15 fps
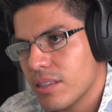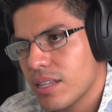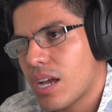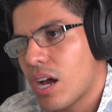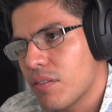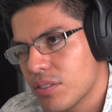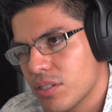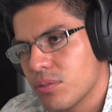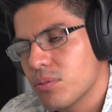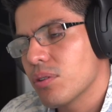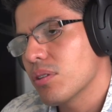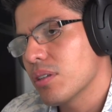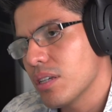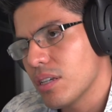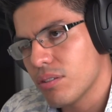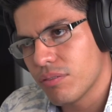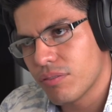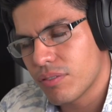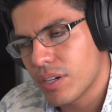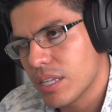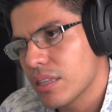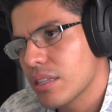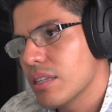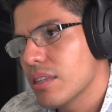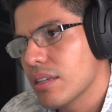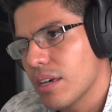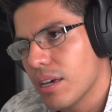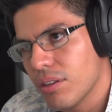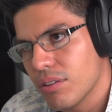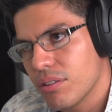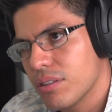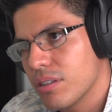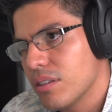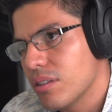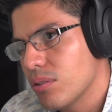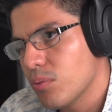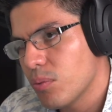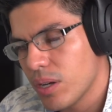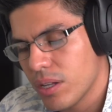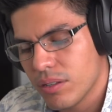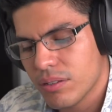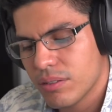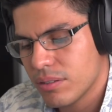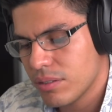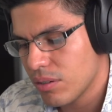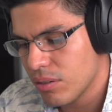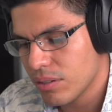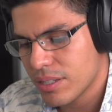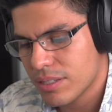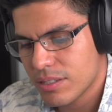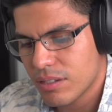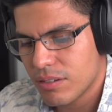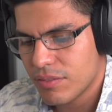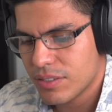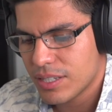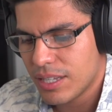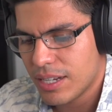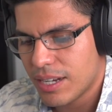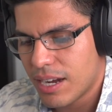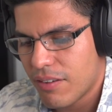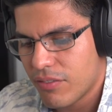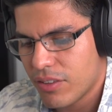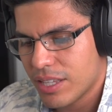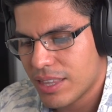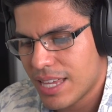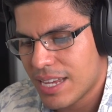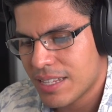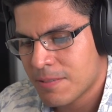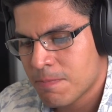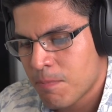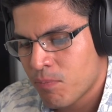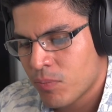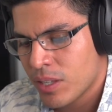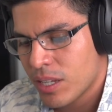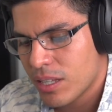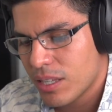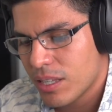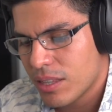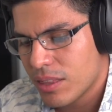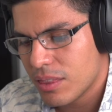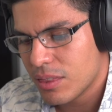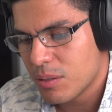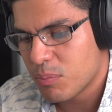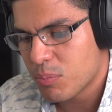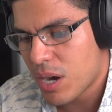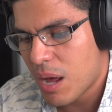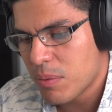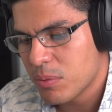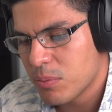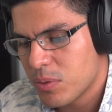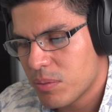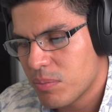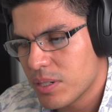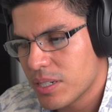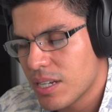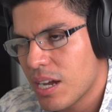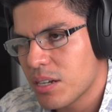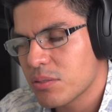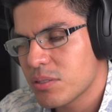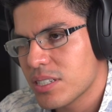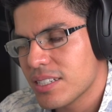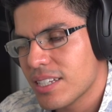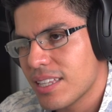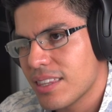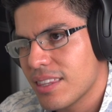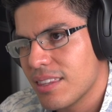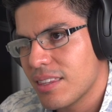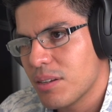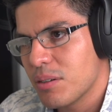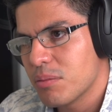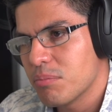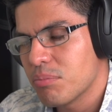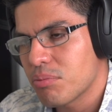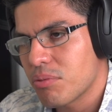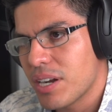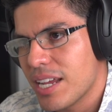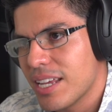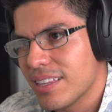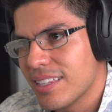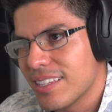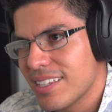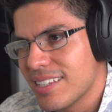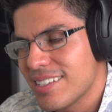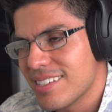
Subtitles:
Like obviously, the eco-friendly, the healthy, the wealth, and all that stuff. It's like I feel like that. The problem with McDonald's is that their brand